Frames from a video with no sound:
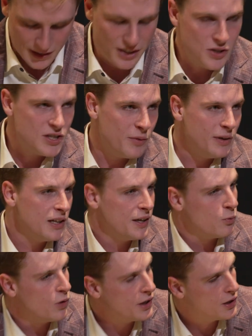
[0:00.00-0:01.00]
can you tell me
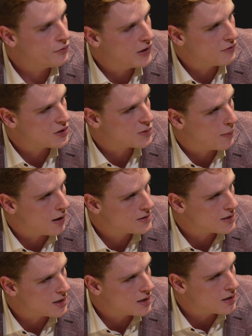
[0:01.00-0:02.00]
one of your favorite
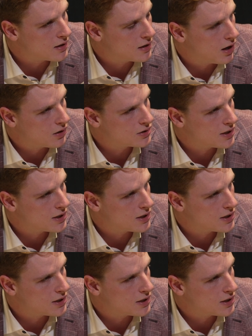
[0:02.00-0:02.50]
spots to eat in College